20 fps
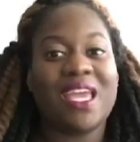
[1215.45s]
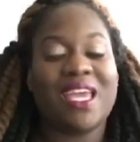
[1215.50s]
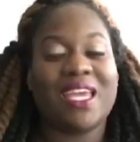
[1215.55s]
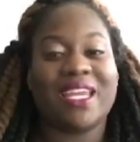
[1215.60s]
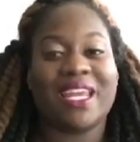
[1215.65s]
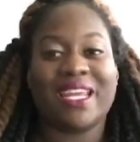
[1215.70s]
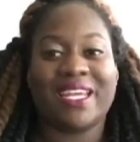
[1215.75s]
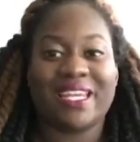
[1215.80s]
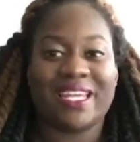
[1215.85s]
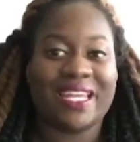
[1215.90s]

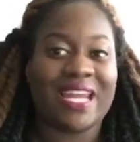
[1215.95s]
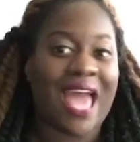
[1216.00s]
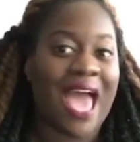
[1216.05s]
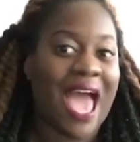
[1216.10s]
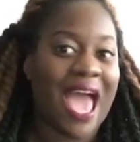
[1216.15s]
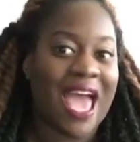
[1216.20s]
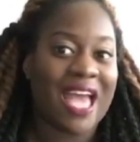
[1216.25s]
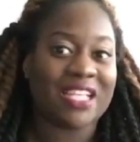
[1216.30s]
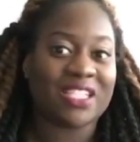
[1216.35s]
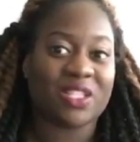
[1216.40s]
and I did
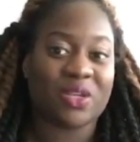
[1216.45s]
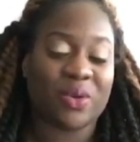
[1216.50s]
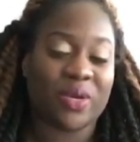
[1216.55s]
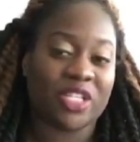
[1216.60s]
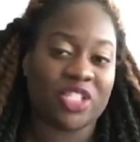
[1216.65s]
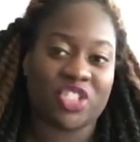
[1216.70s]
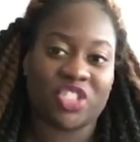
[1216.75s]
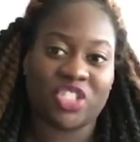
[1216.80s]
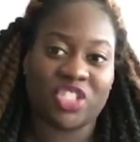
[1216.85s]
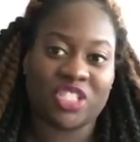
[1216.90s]
ask
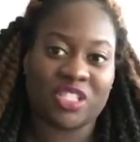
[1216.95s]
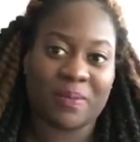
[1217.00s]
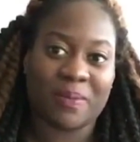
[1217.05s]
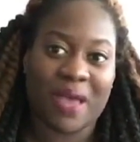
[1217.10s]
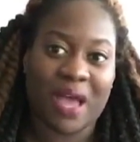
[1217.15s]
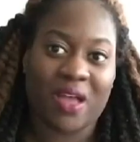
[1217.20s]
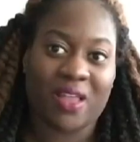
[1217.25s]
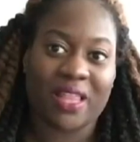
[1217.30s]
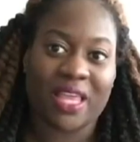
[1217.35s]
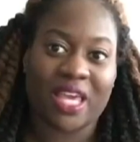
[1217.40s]
questions
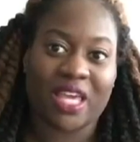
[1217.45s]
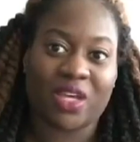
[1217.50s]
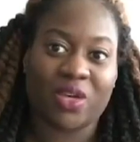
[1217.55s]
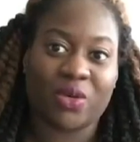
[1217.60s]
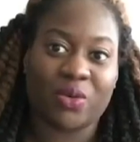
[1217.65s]
about, like,